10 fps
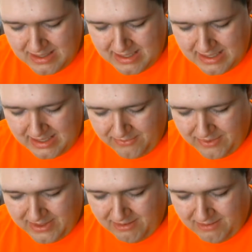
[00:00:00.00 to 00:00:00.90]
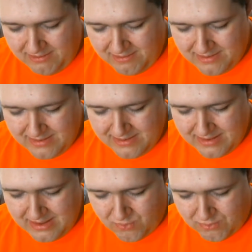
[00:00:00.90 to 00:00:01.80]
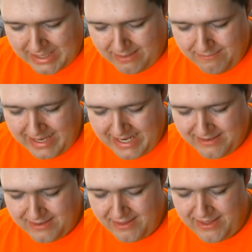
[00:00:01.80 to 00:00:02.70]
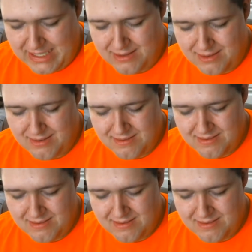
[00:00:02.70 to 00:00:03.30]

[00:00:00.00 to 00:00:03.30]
it will recommend things